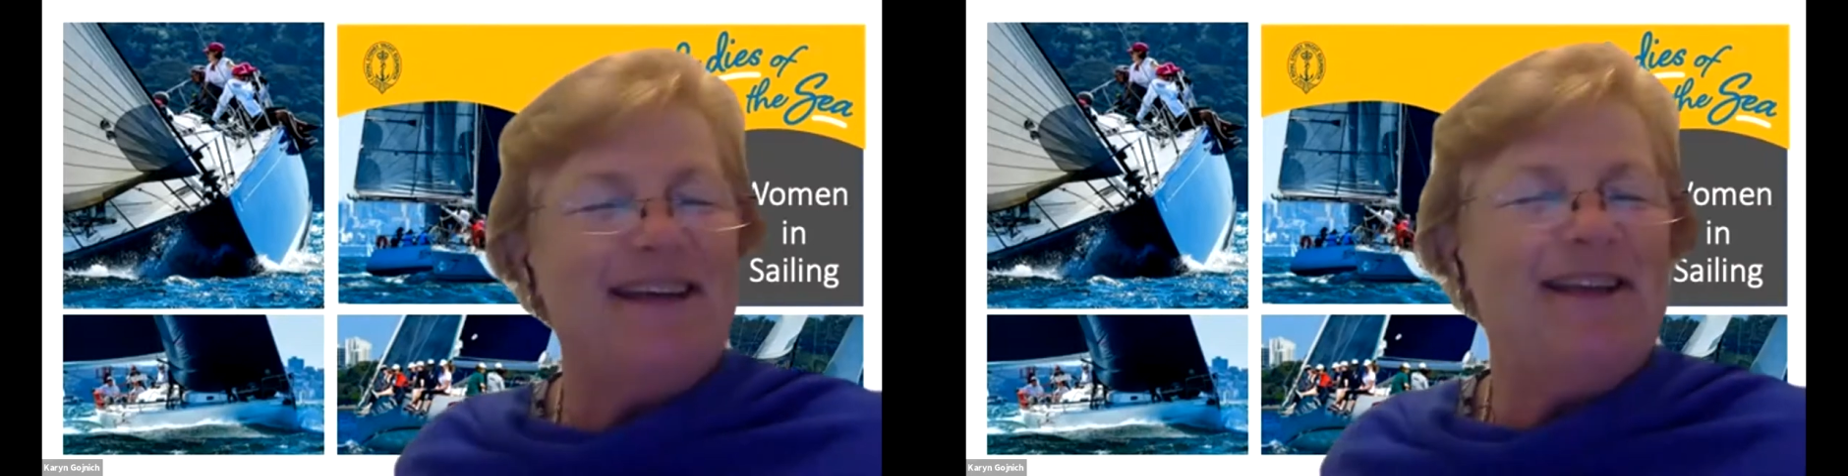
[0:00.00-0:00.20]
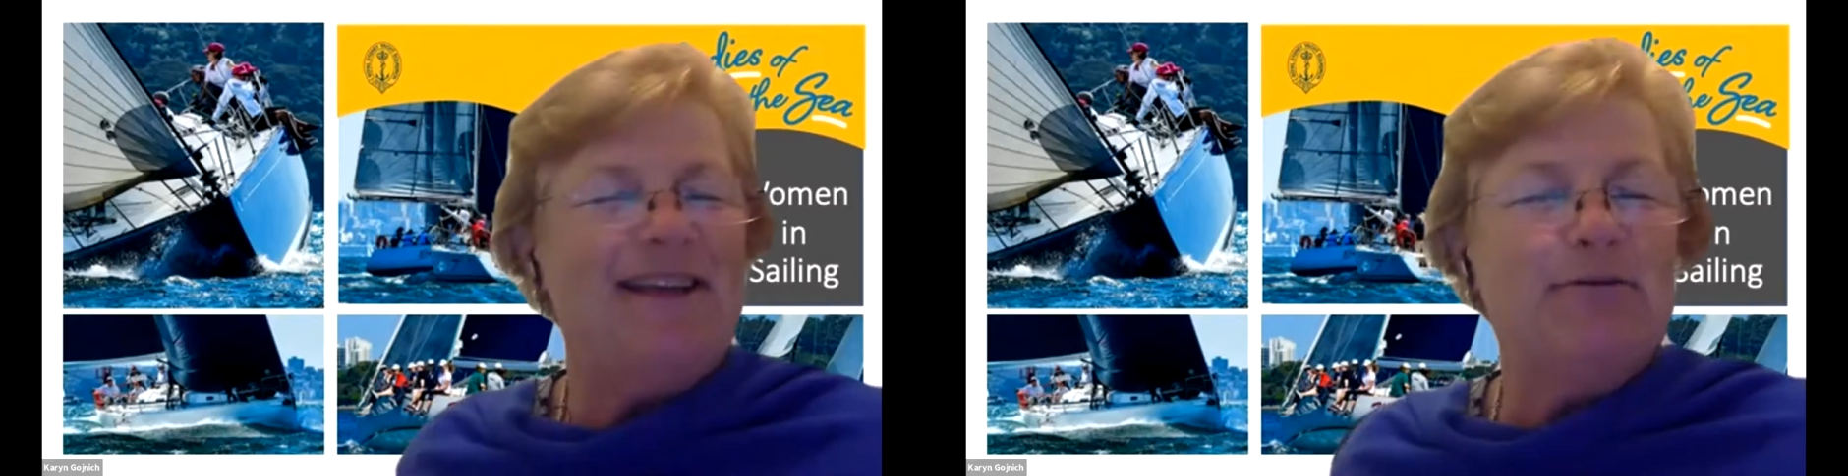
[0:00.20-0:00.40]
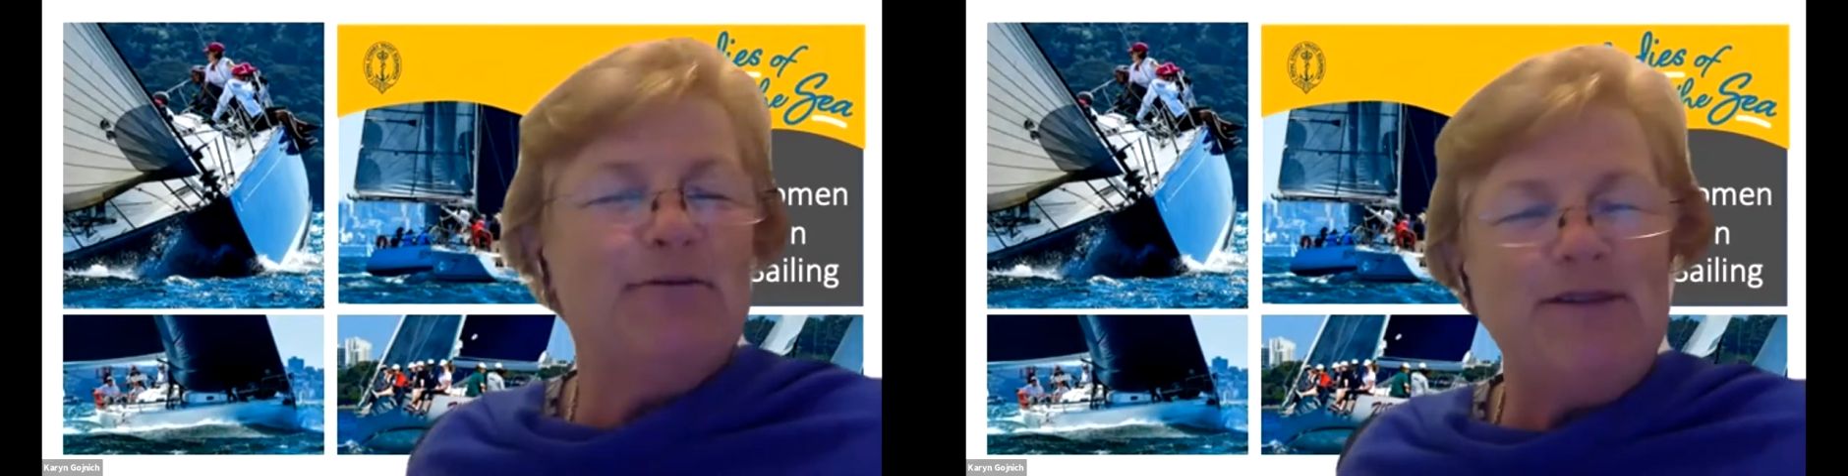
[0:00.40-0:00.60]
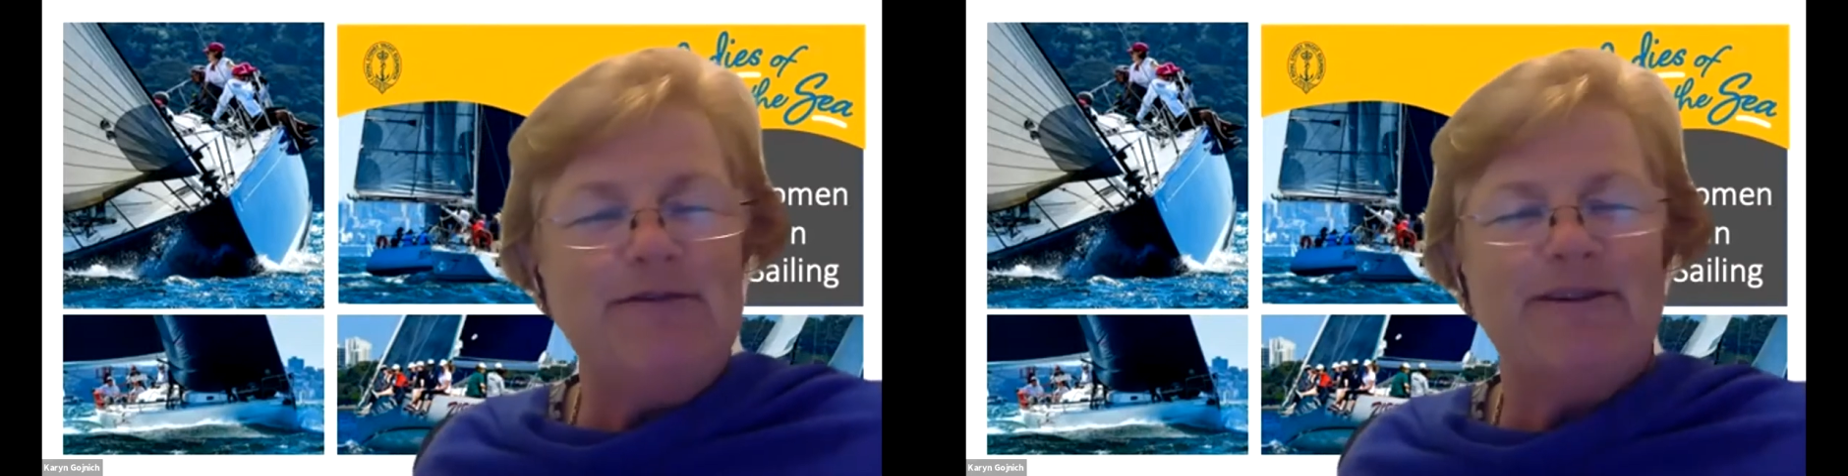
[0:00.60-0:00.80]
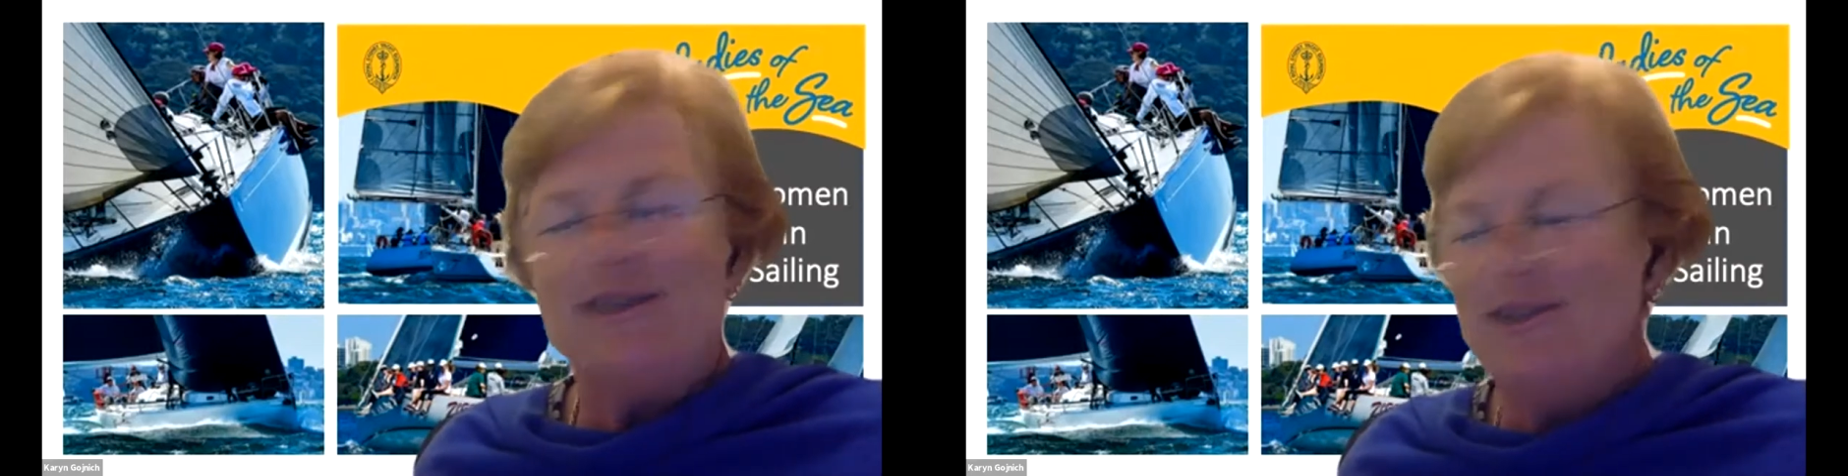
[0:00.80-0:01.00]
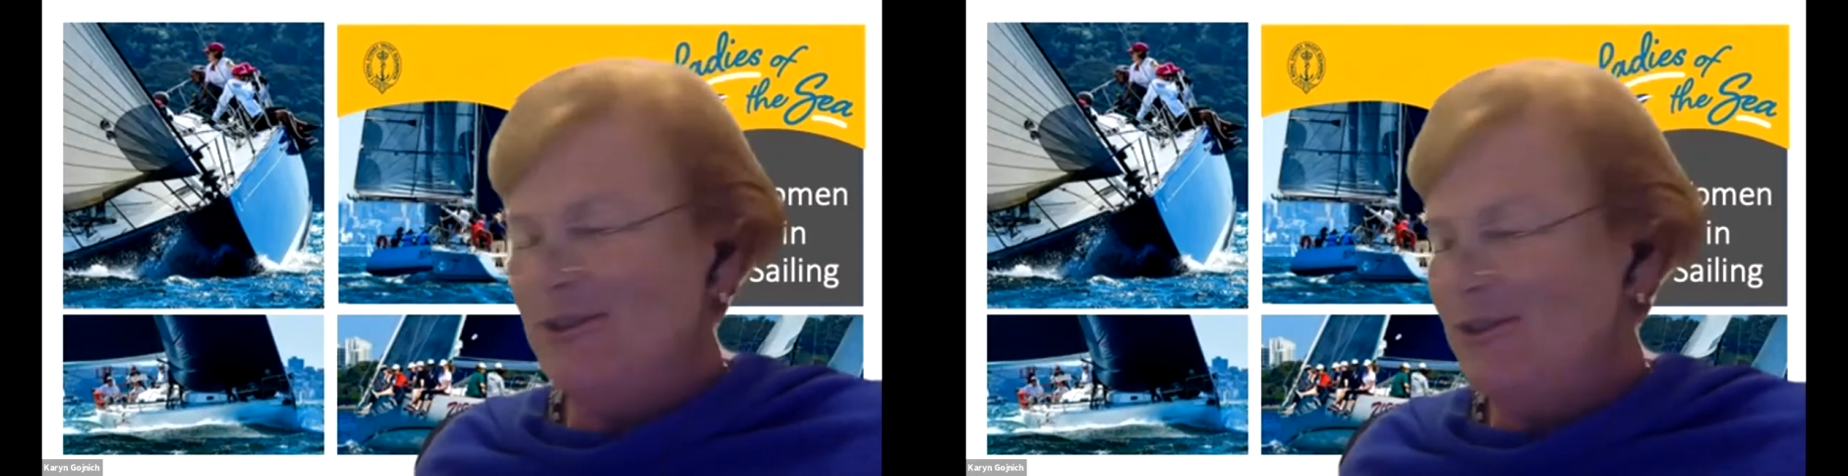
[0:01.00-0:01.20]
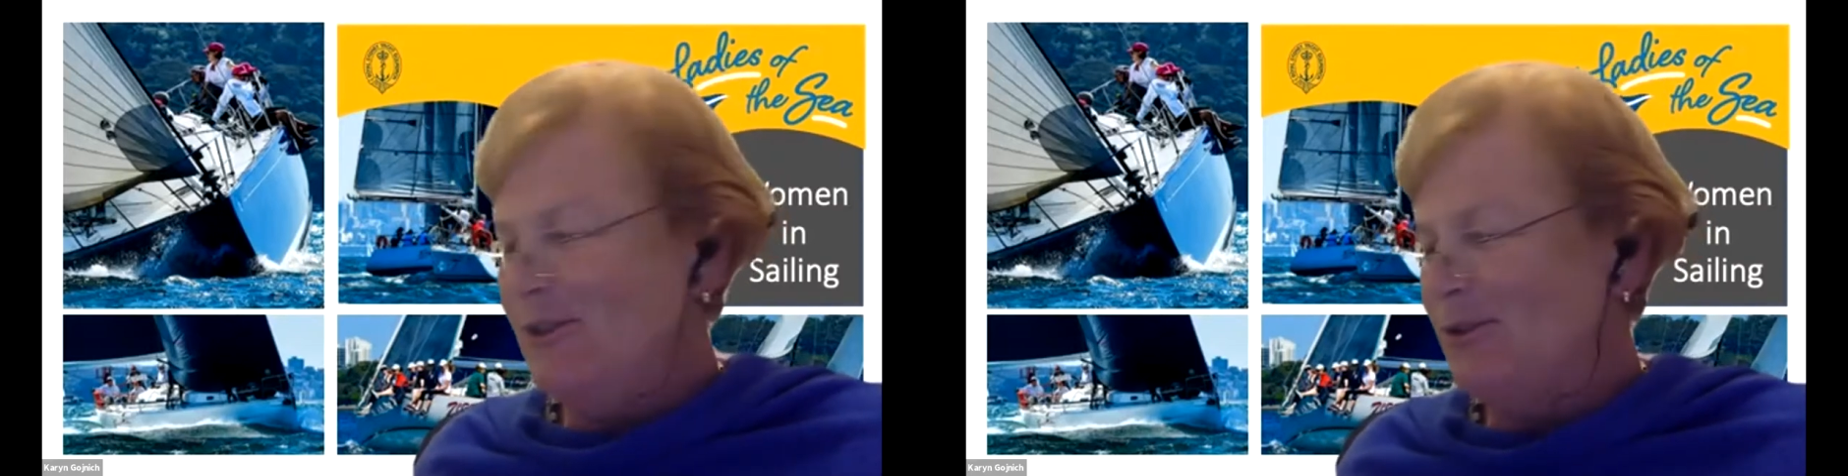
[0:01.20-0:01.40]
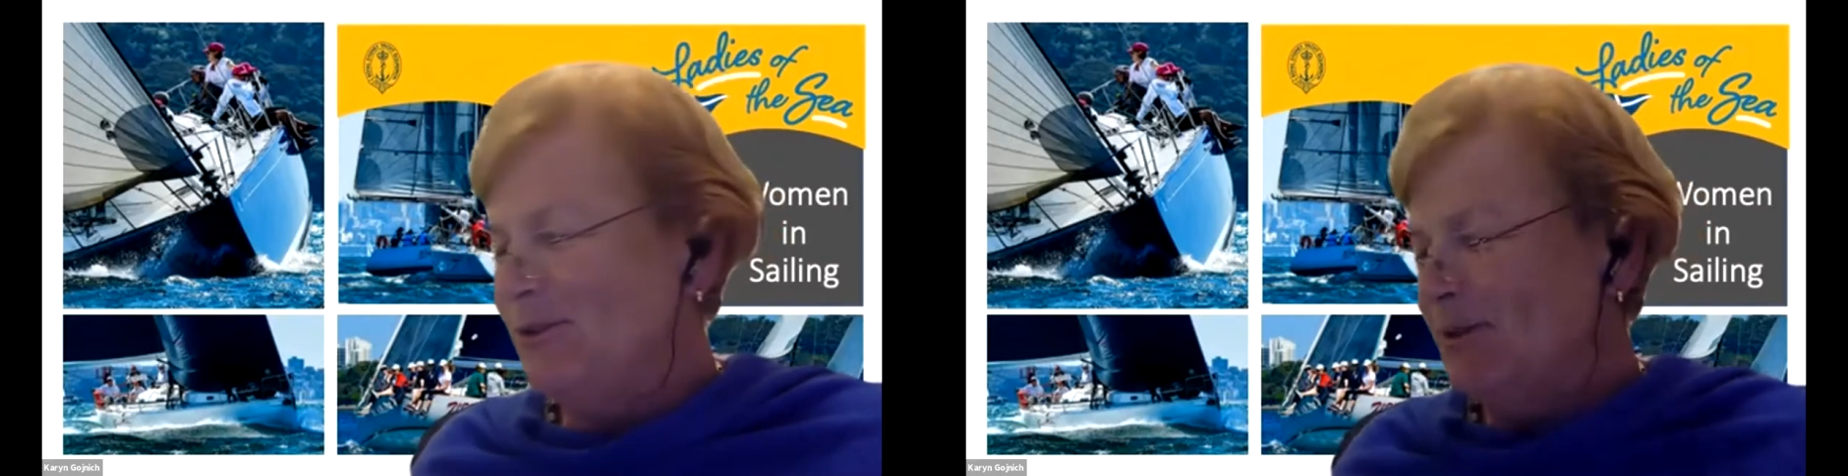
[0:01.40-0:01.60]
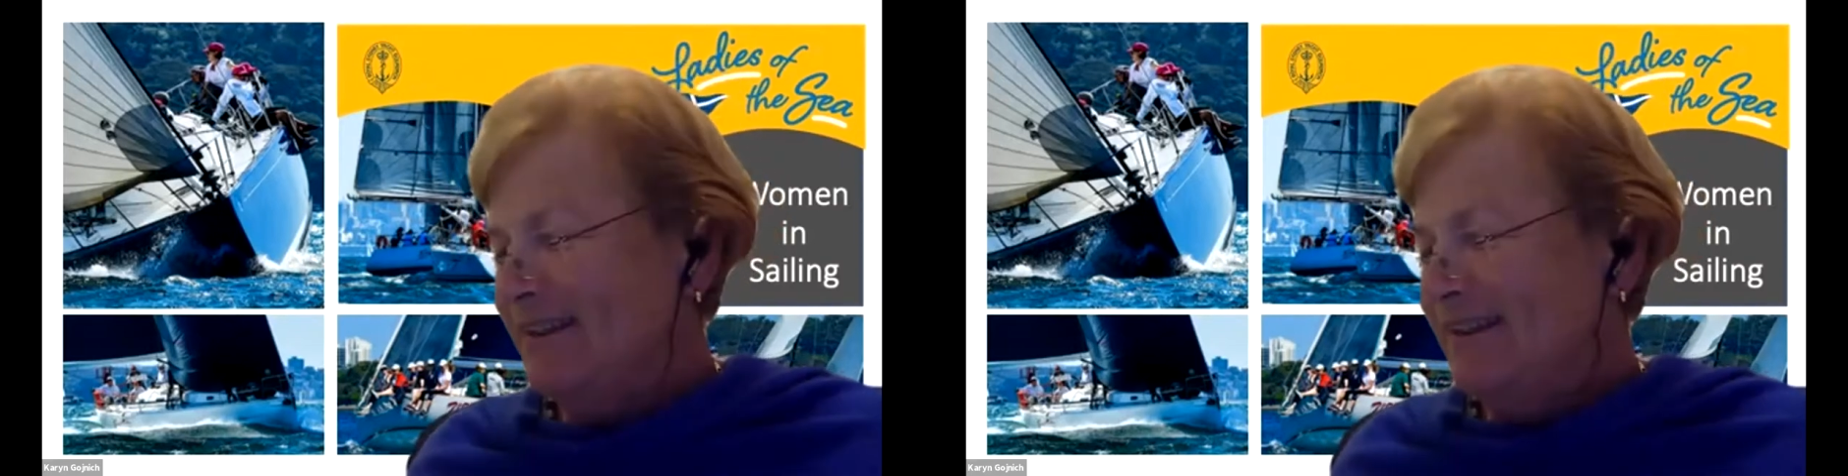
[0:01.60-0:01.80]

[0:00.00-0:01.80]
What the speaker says: getting a refresh on your